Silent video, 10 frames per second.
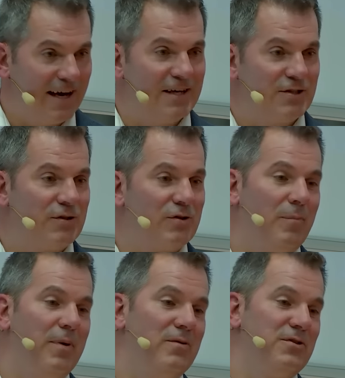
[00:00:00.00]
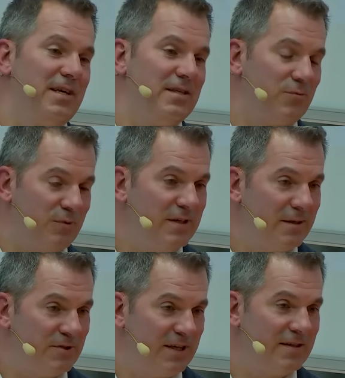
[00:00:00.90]
are compounds that is
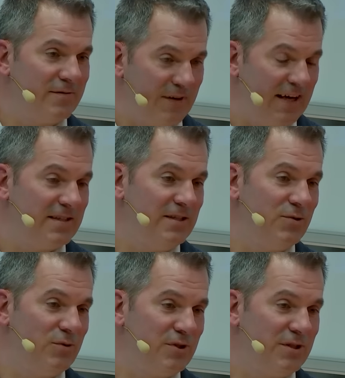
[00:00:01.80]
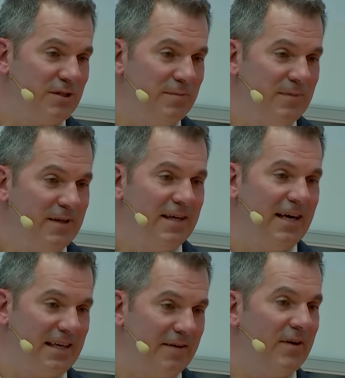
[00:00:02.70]
re-uptaking fast into the system, mm-hmm. and